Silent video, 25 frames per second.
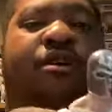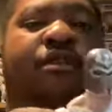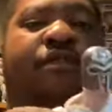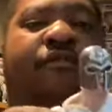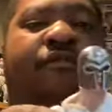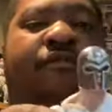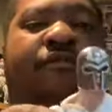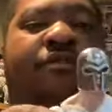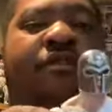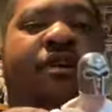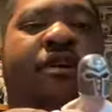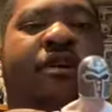
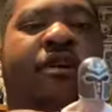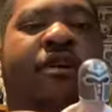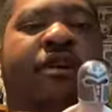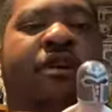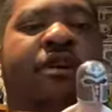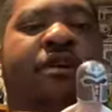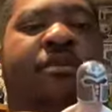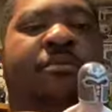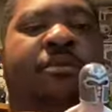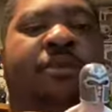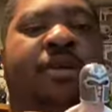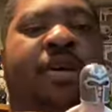Far
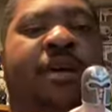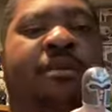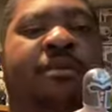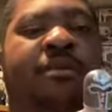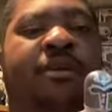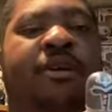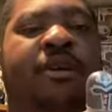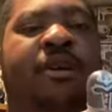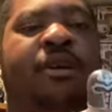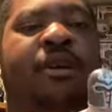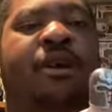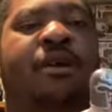arms up
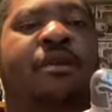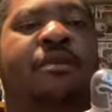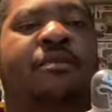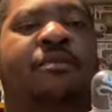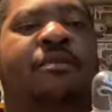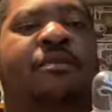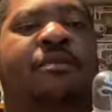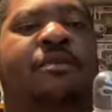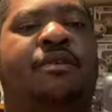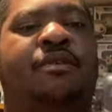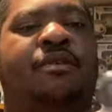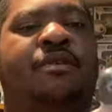can go.
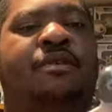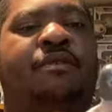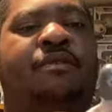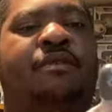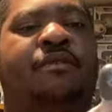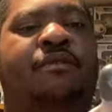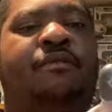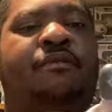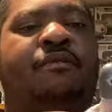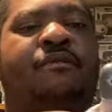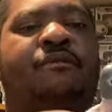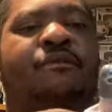
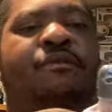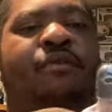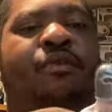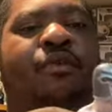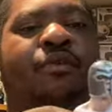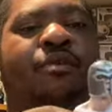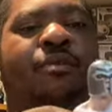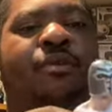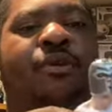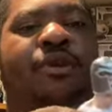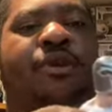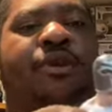
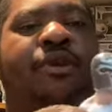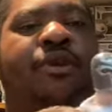Forward.